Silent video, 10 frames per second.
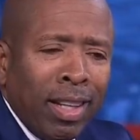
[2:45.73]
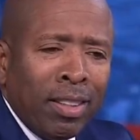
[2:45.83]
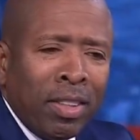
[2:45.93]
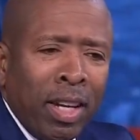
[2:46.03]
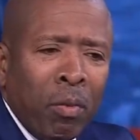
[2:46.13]

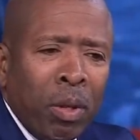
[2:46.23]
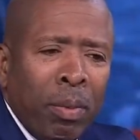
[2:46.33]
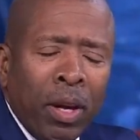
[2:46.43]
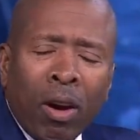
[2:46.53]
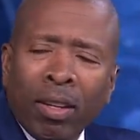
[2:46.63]
it, it would
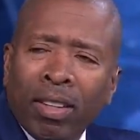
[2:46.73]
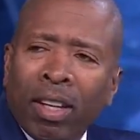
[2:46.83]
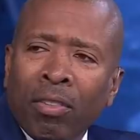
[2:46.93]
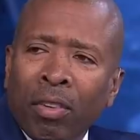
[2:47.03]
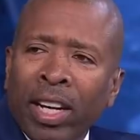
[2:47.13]
be hard to
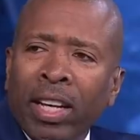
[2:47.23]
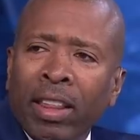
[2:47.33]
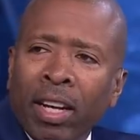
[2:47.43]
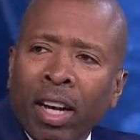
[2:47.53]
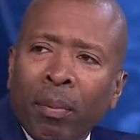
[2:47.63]
cover
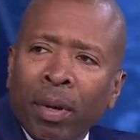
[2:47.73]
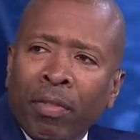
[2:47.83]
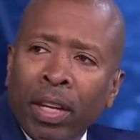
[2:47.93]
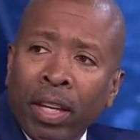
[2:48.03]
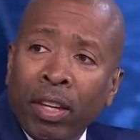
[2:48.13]
anything up
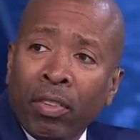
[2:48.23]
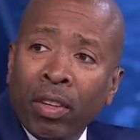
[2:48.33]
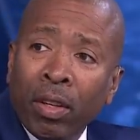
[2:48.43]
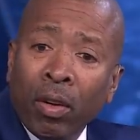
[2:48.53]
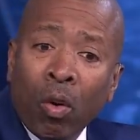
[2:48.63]
if it is
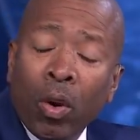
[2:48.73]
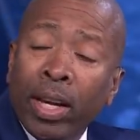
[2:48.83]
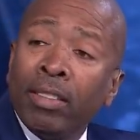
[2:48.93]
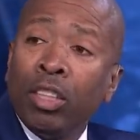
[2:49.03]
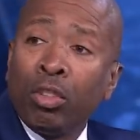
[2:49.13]
or
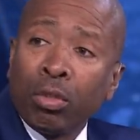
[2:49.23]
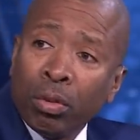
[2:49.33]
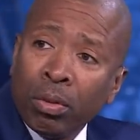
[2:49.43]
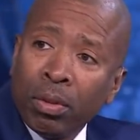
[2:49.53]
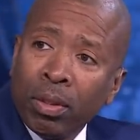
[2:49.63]
isn't
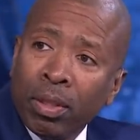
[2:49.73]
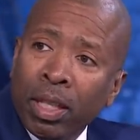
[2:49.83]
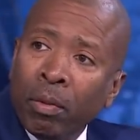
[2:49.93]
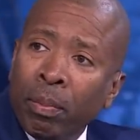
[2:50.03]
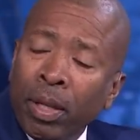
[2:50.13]
true.
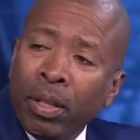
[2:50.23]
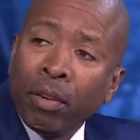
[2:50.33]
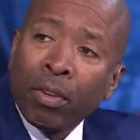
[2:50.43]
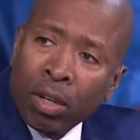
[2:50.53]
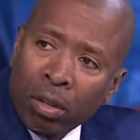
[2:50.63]
It would be
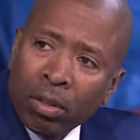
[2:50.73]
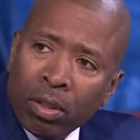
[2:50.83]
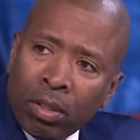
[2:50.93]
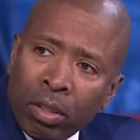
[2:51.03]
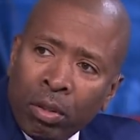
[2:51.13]
difficult
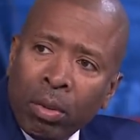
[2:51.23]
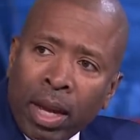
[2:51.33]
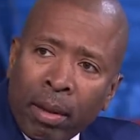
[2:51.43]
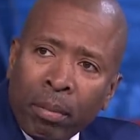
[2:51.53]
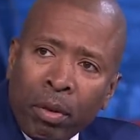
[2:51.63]
to do
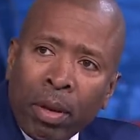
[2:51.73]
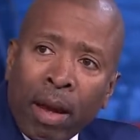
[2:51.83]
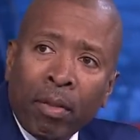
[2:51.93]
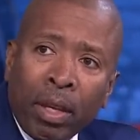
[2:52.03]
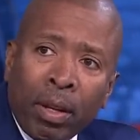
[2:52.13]
that. You'd
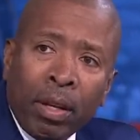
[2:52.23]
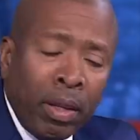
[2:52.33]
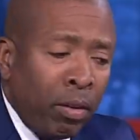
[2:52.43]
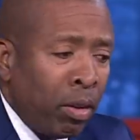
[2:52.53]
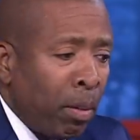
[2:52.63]
have it,
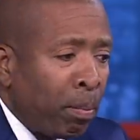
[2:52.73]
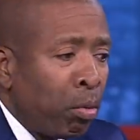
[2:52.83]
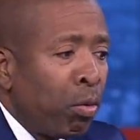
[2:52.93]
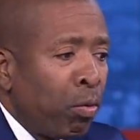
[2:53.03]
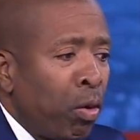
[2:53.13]
it, the
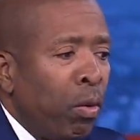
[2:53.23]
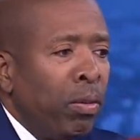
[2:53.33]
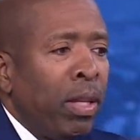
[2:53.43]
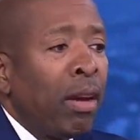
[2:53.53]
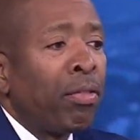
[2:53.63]
proof will
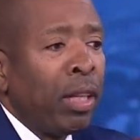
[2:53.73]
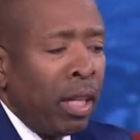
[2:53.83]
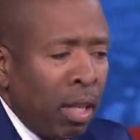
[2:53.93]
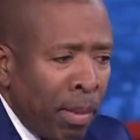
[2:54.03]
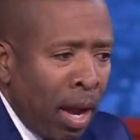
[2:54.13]
definitely
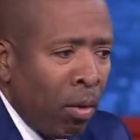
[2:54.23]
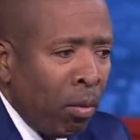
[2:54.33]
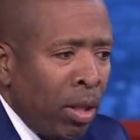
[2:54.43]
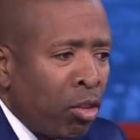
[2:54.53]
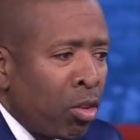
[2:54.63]
come out
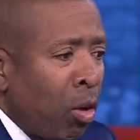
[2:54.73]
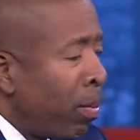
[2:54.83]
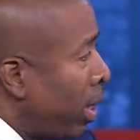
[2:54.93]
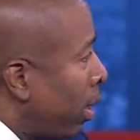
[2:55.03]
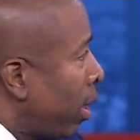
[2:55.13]
can, with can I so say many. One